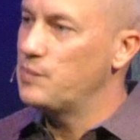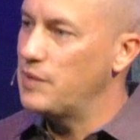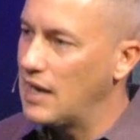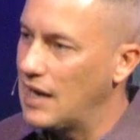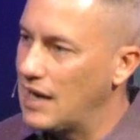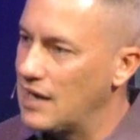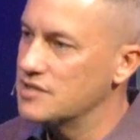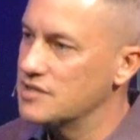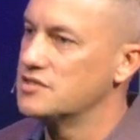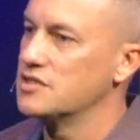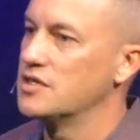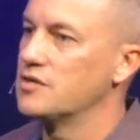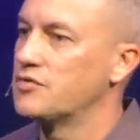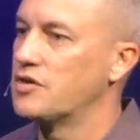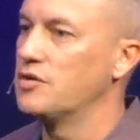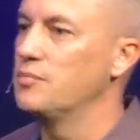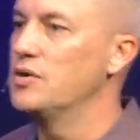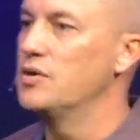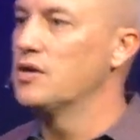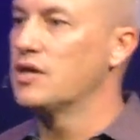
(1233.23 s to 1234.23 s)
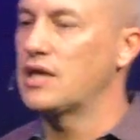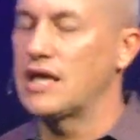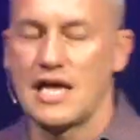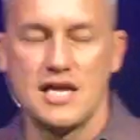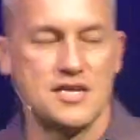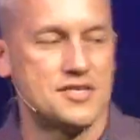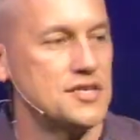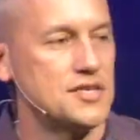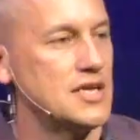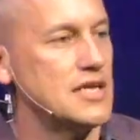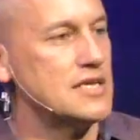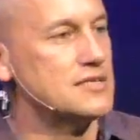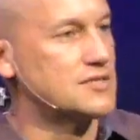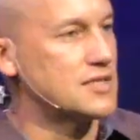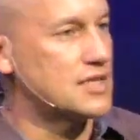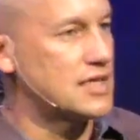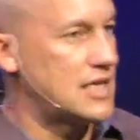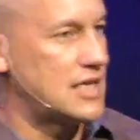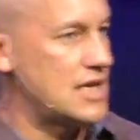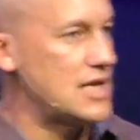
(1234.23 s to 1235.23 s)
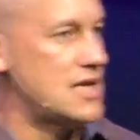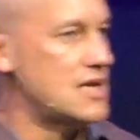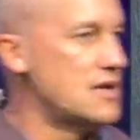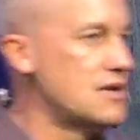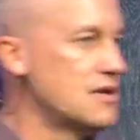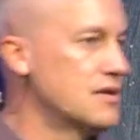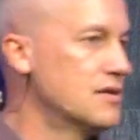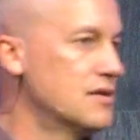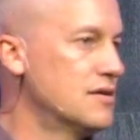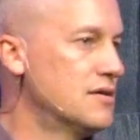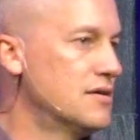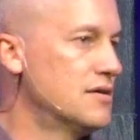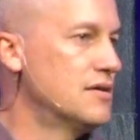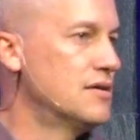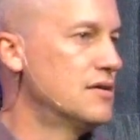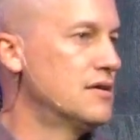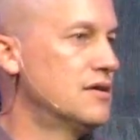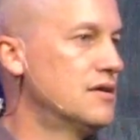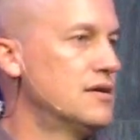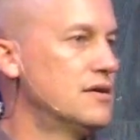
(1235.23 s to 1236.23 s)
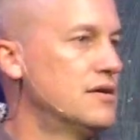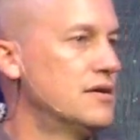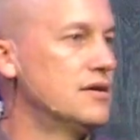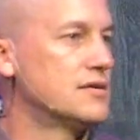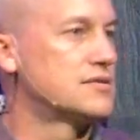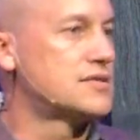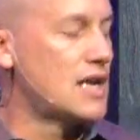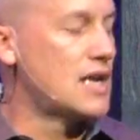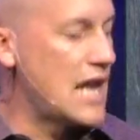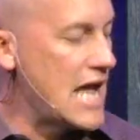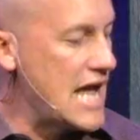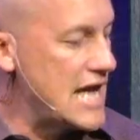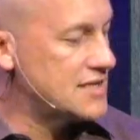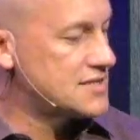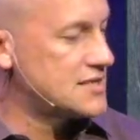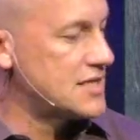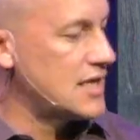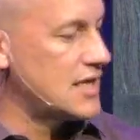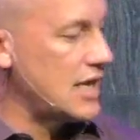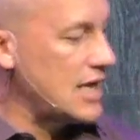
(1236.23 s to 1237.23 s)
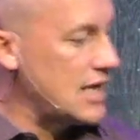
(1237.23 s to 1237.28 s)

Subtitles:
positive communication is the key to lasting